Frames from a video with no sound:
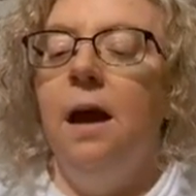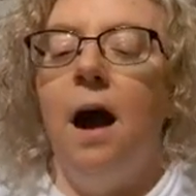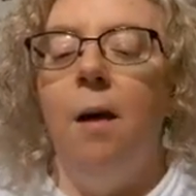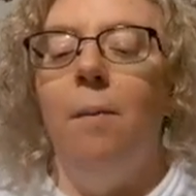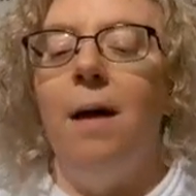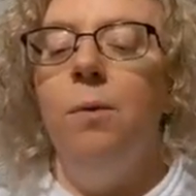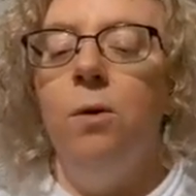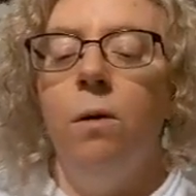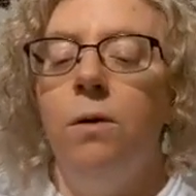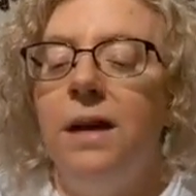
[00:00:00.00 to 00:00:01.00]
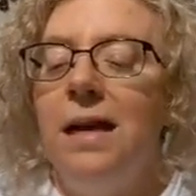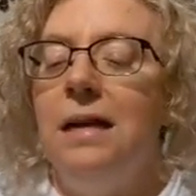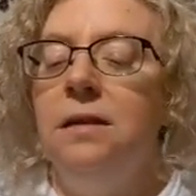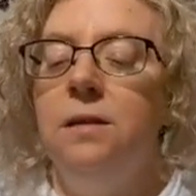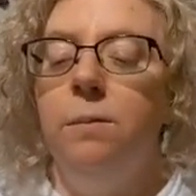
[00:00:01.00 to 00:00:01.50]
Our Bible quote
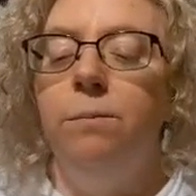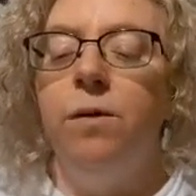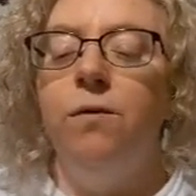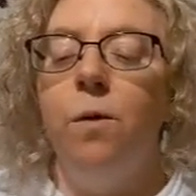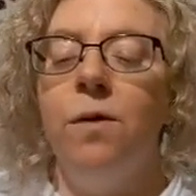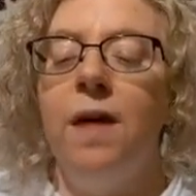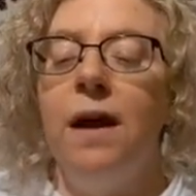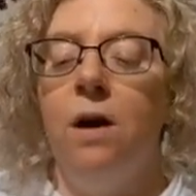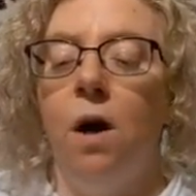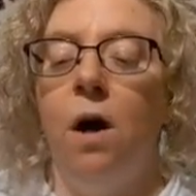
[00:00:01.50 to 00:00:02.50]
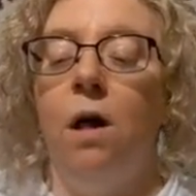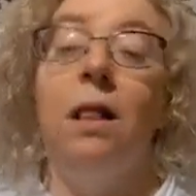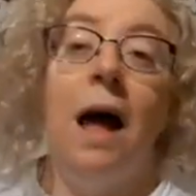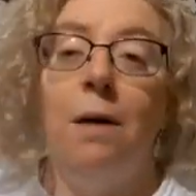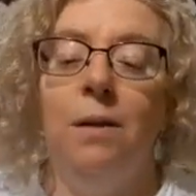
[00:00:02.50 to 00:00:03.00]
is Before they
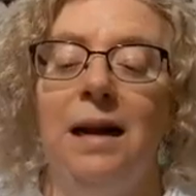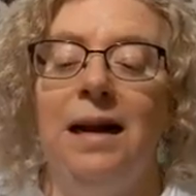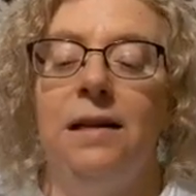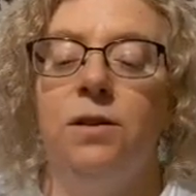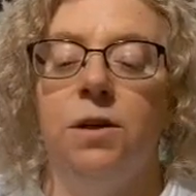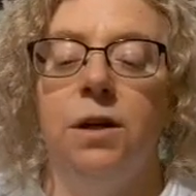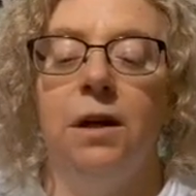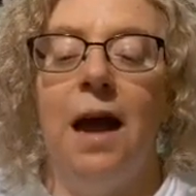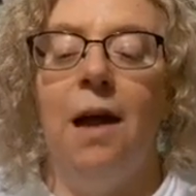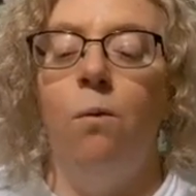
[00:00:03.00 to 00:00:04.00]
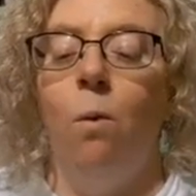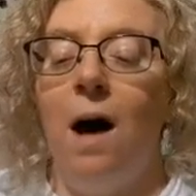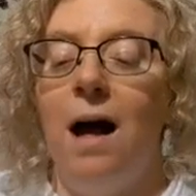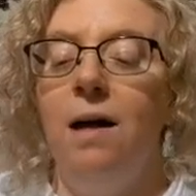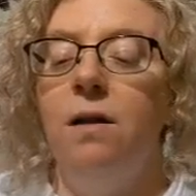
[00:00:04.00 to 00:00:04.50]
call, I answer, and
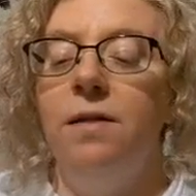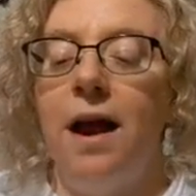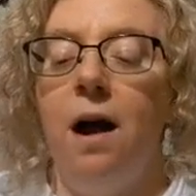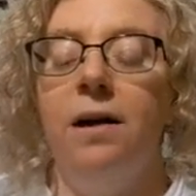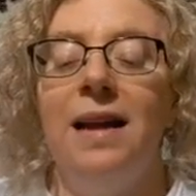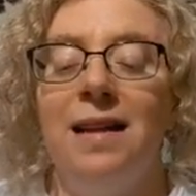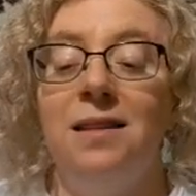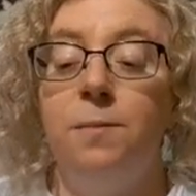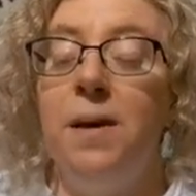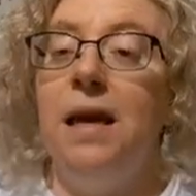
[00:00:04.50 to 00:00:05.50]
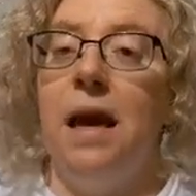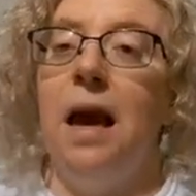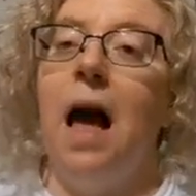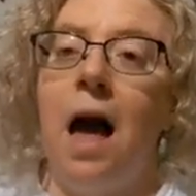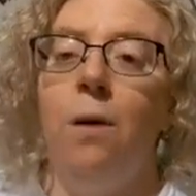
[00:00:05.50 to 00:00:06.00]
while they are yet
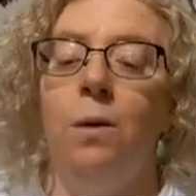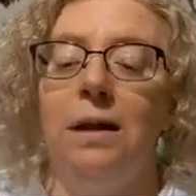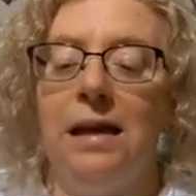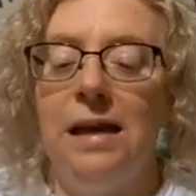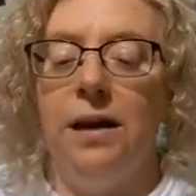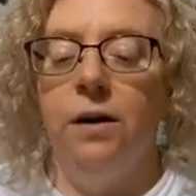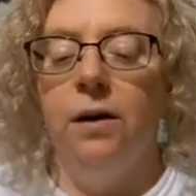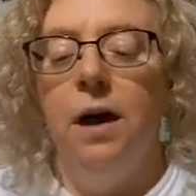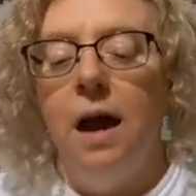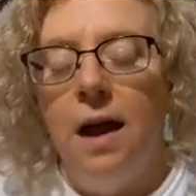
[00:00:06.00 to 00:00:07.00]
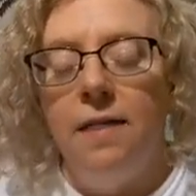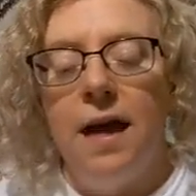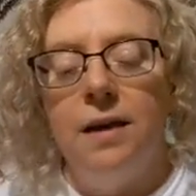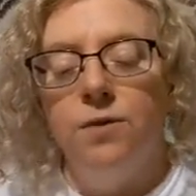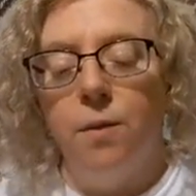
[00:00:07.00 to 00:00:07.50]
speaking, I will hear. And
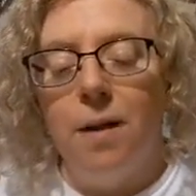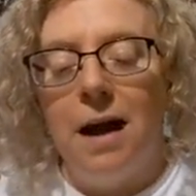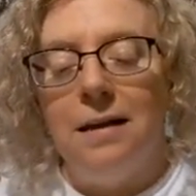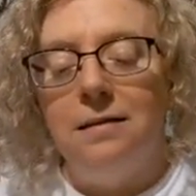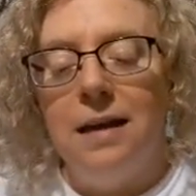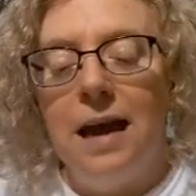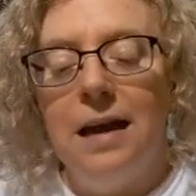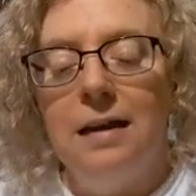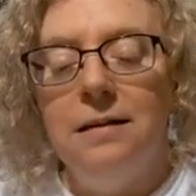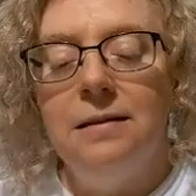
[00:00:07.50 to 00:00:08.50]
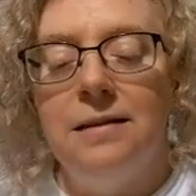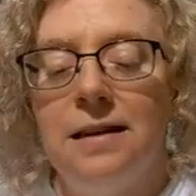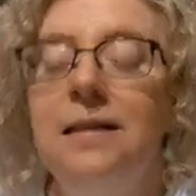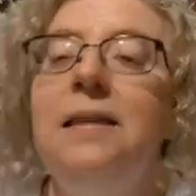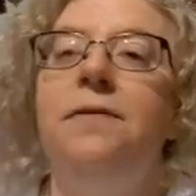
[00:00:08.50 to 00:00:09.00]
that is from Isaiah
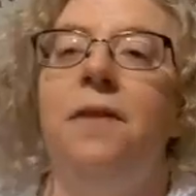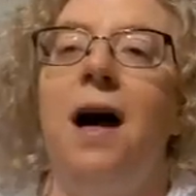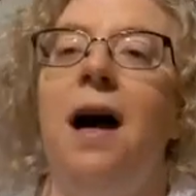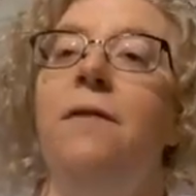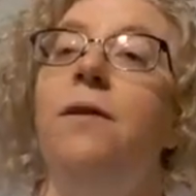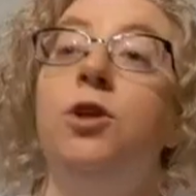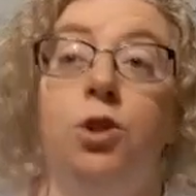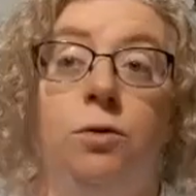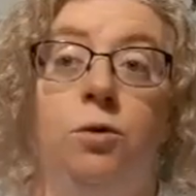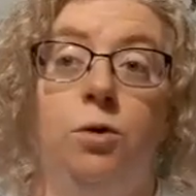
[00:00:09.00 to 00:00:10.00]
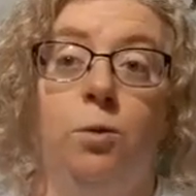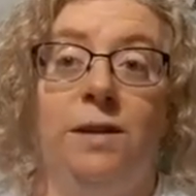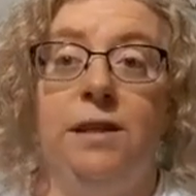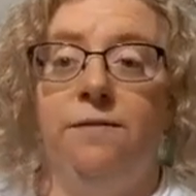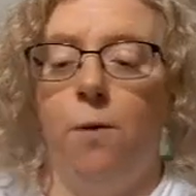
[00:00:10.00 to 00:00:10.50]
65
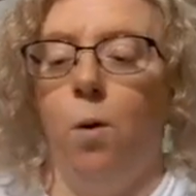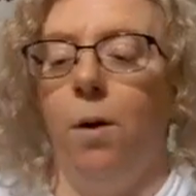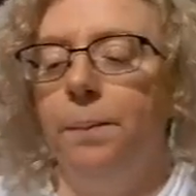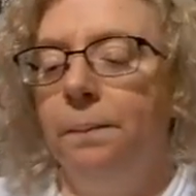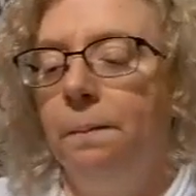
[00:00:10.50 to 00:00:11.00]
24.